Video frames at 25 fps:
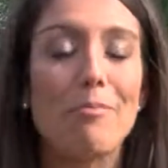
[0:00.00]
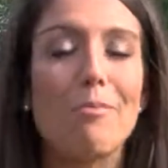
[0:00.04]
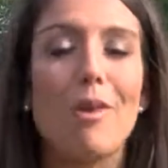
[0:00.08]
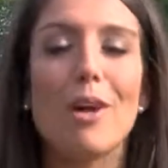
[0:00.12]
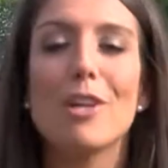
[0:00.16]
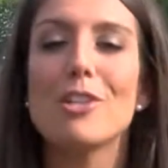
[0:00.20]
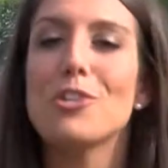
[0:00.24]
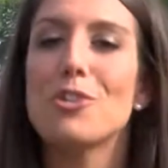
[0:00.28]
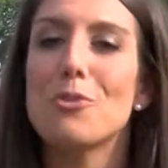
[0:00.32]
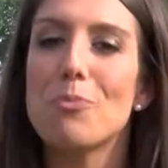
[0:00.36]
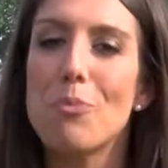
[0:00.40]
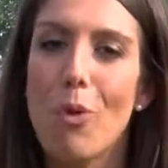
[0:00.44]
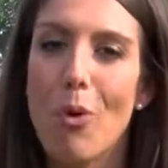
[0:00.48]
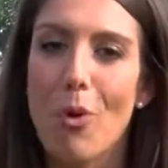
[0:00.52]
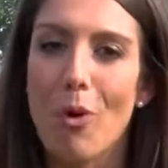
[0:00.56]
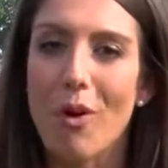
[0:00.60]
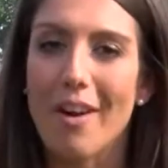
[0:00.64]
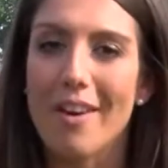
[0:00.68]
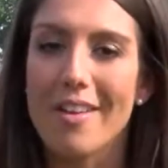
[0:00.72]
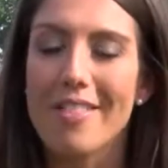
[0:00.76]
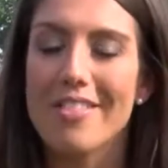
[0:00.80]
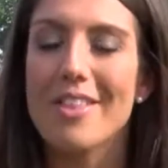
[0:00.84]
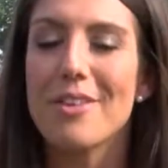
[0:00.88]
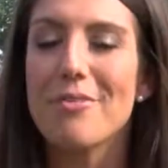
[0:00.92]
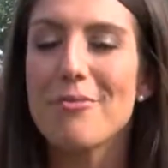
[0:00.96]
much
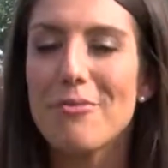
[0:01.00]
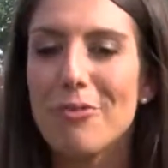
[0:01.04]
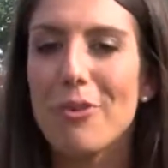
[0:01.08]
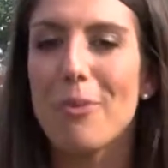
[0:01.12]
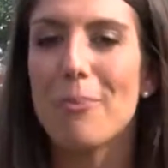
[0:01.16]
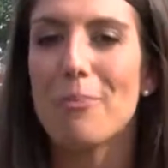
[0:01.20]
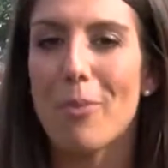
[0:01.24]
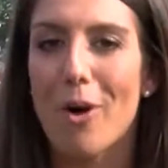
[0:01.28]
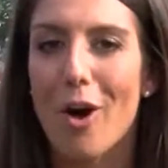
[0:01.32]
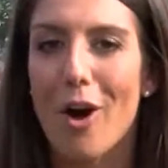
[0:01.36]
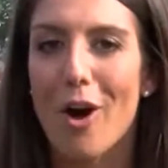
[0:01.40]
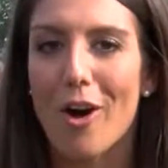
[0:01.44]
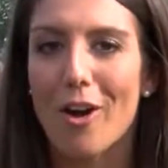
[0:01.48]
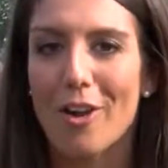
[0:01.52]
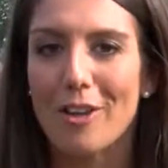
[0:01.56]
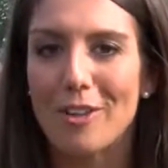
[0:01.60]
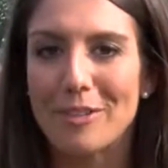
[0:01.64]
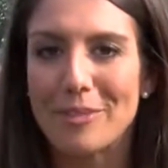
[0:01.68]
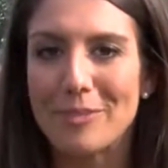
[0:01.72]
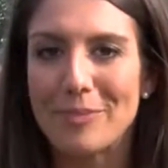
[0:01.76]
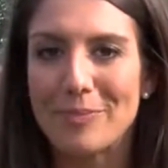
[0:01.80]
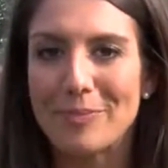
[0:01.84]
more than football.